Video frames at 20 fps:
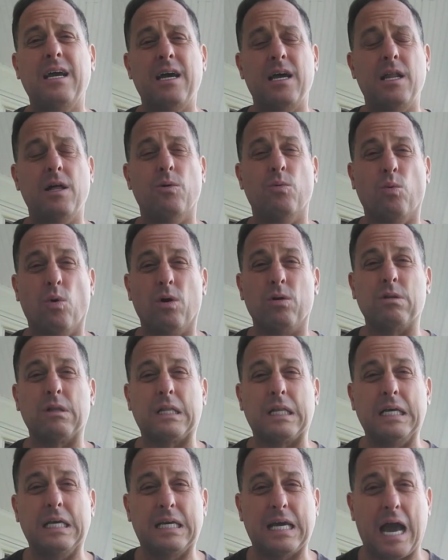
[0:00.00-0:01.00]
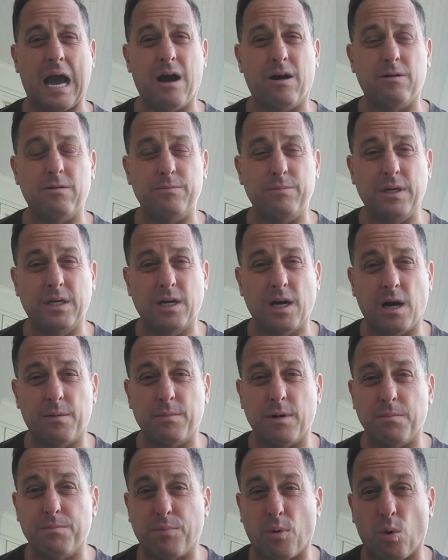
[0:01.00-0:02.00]
And it won't leak out and become
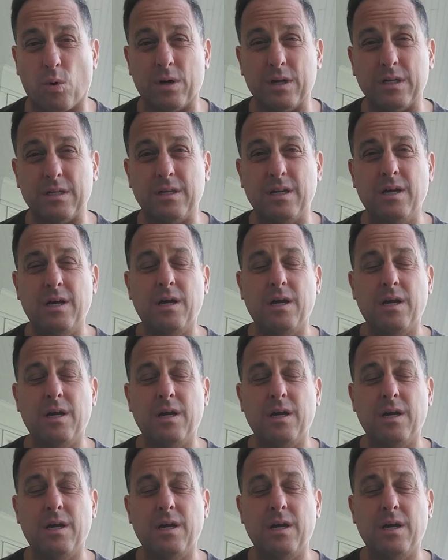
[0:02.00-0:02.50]
aborted.